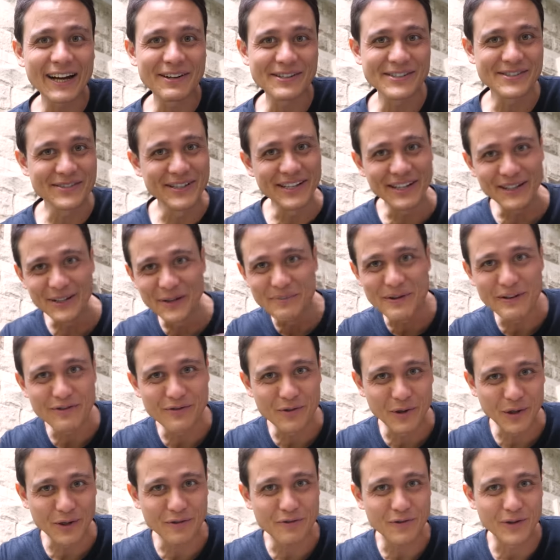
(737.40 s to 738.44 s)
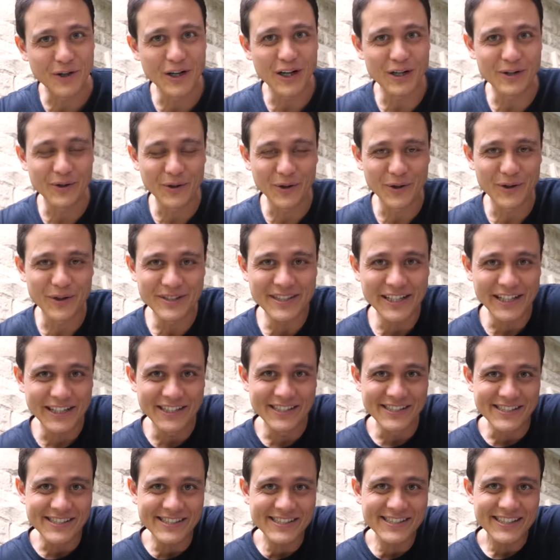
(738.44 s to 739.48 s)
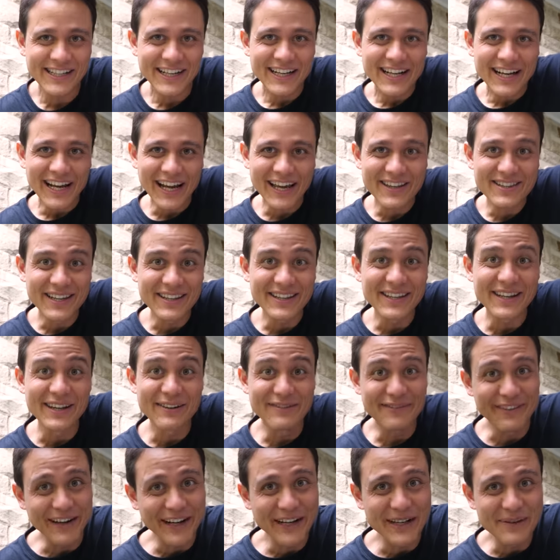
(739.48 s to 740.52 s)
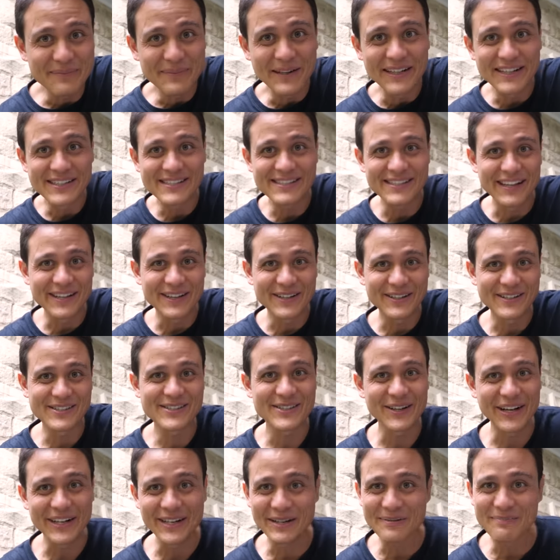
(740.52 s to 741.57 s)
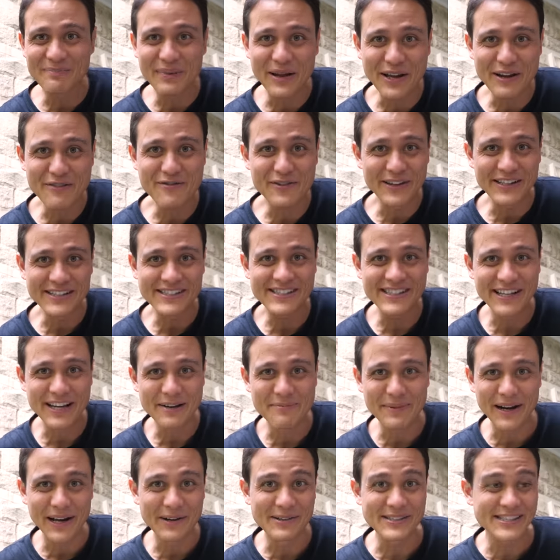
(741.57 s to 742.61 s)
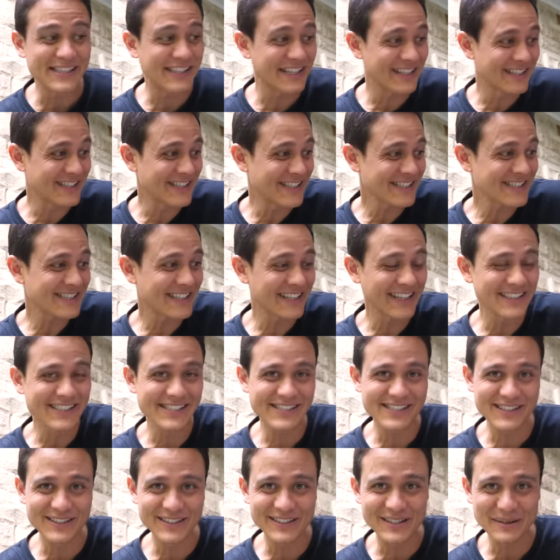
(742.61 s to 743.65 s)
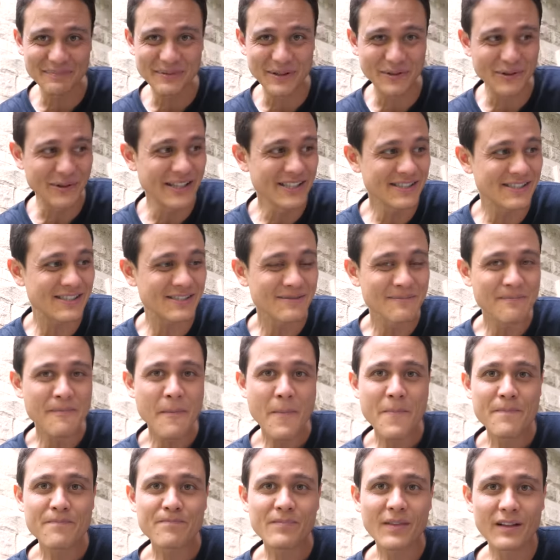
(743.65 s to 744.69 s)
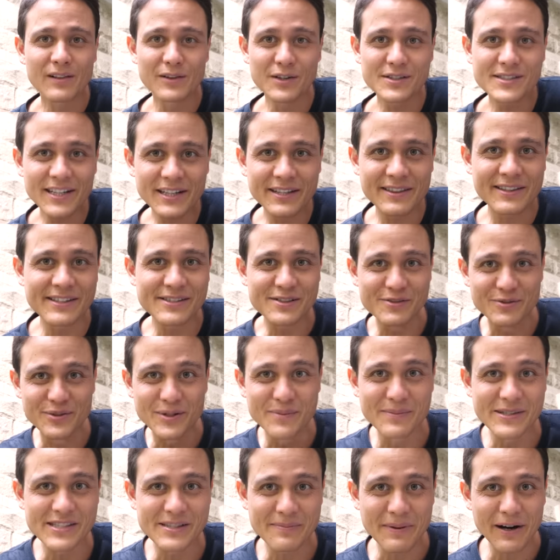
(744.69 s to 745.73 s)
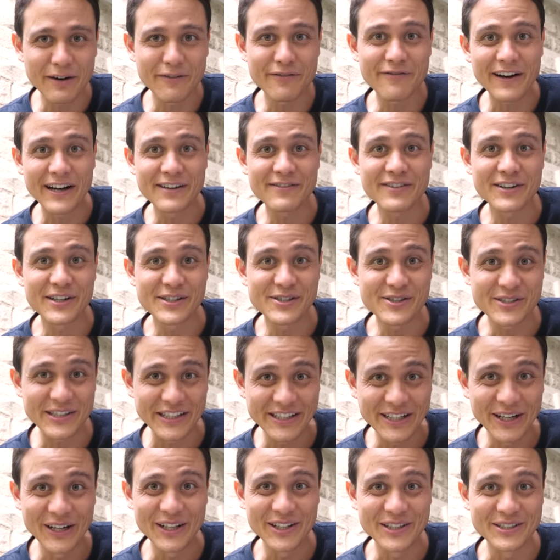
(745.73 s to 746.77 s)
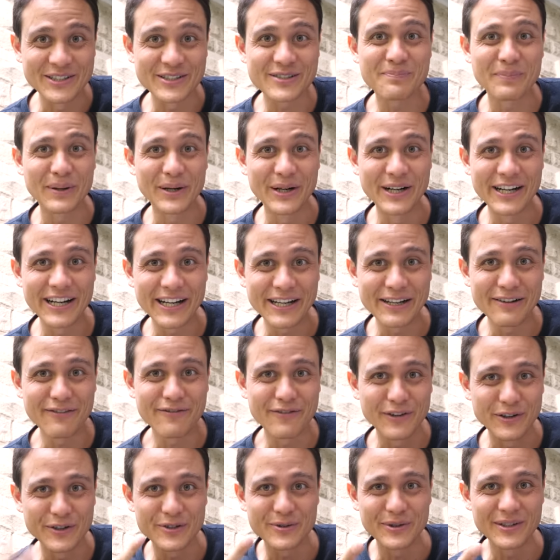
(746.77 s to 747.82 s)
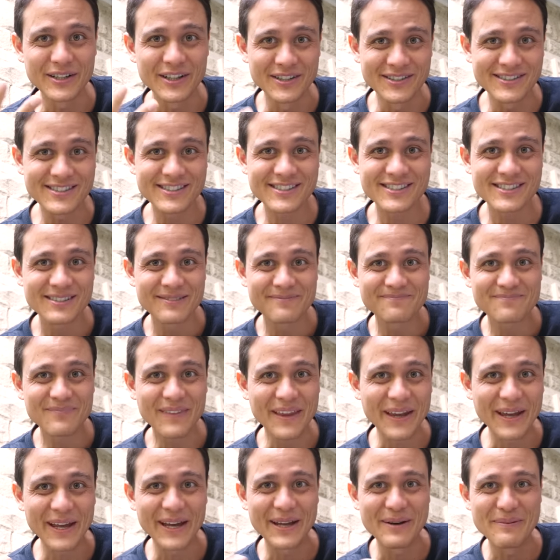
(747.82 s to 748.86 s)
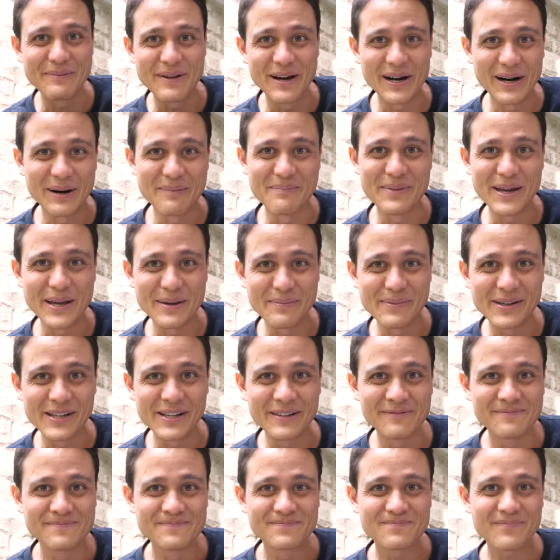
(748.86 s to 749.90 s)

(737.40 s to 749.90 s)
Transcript: I was doing a little bit of work for Accor Hotels, and then they invited me to stay here, so I didn't pay for the stay, but I was curious and I just looked up the rates. Looks like this room is about five hundred dollars per night for two adults and a baby.